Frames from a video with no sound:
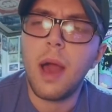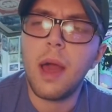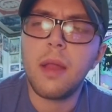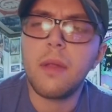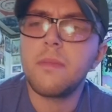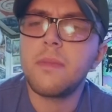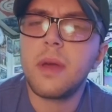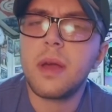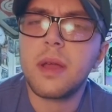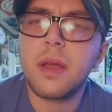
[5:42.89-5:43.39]

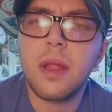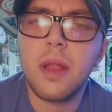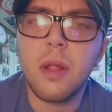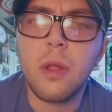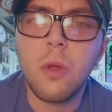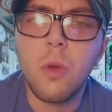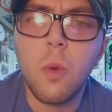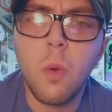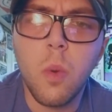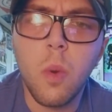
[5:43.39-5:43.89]
I'm not
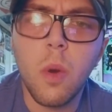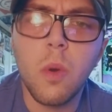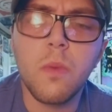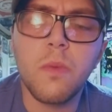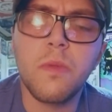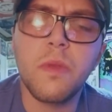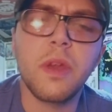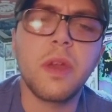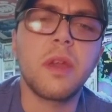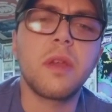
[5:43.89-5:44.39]
gonna quote
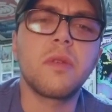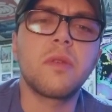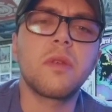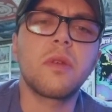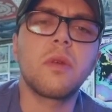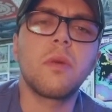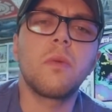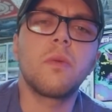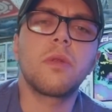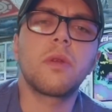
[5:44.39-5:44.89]
things
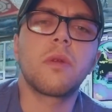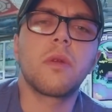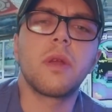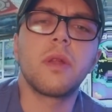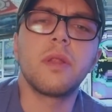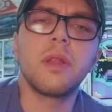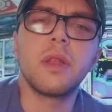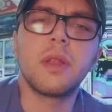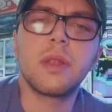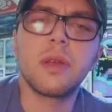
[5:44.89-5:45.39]
in
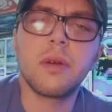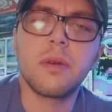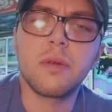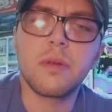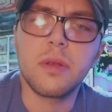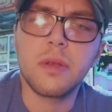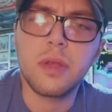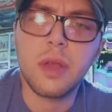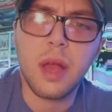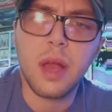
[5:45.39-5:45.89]
great detail
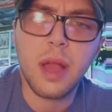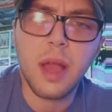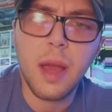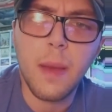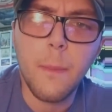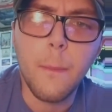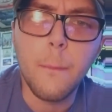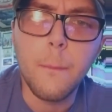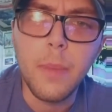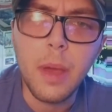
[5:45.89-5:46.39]
because I
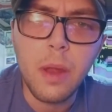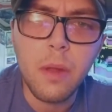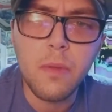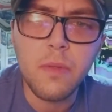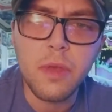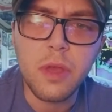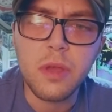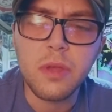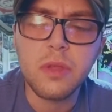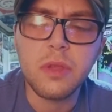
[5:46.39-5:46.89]
got better
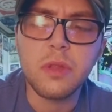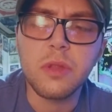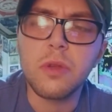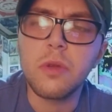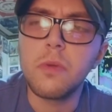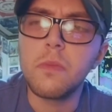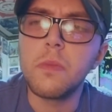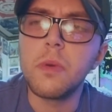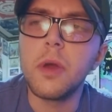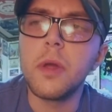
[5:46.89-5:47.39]
things to
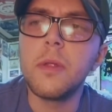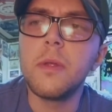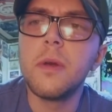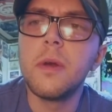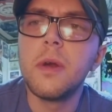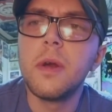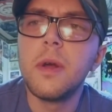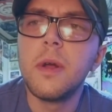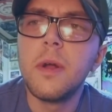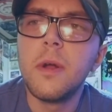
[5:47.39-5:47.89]
do,
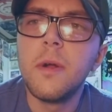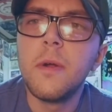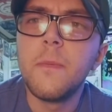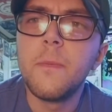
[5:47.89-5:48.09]
but